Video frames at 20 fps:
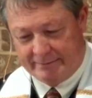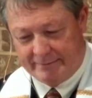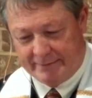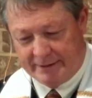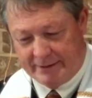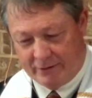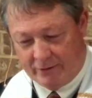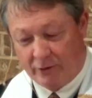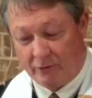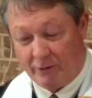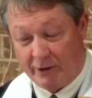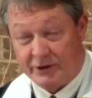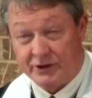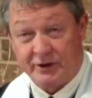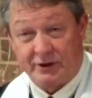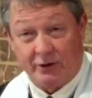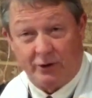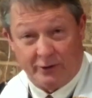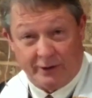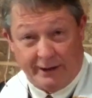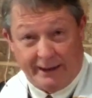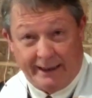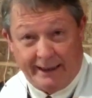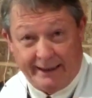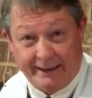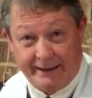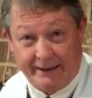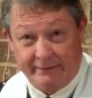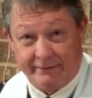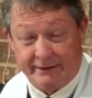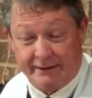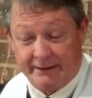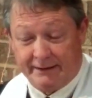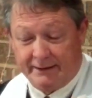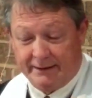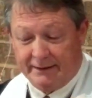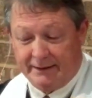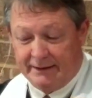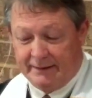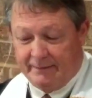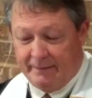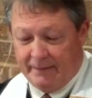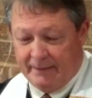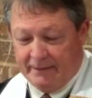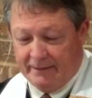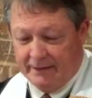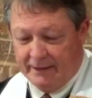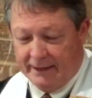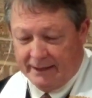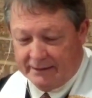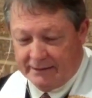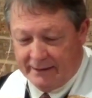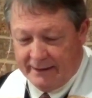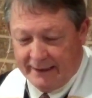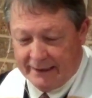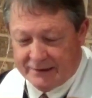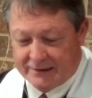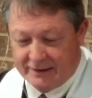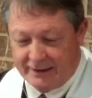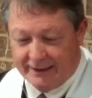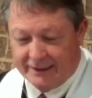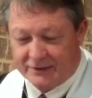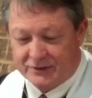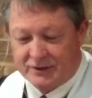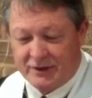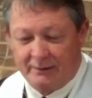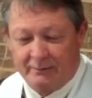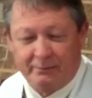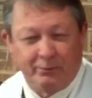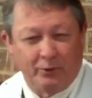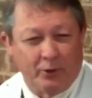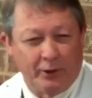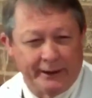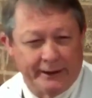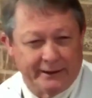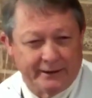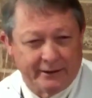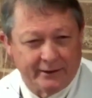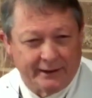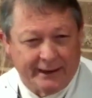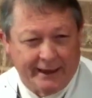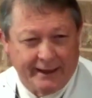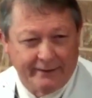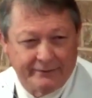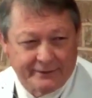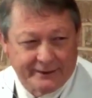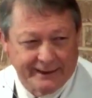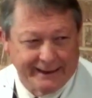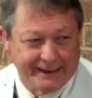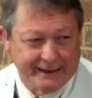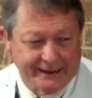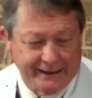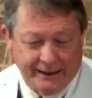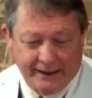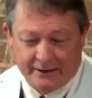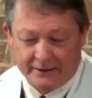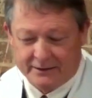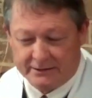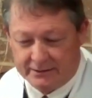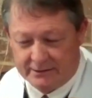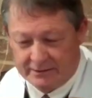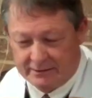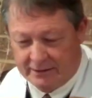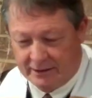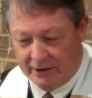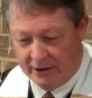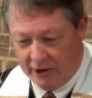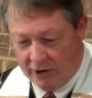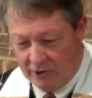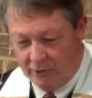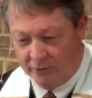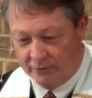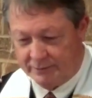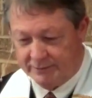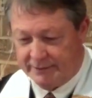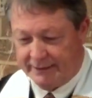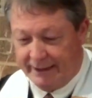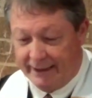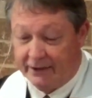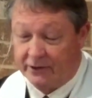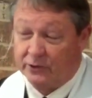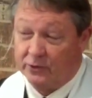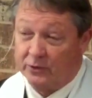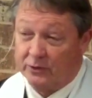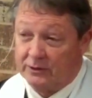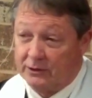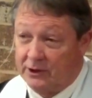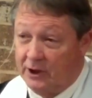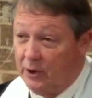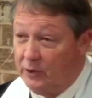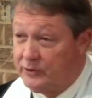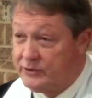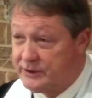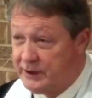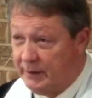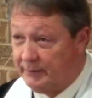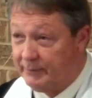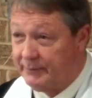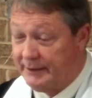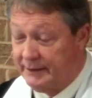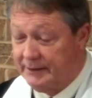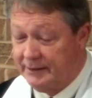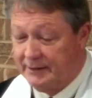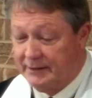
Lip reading: or watching online even, that has not at some point in their life taken out a loan and or loaned something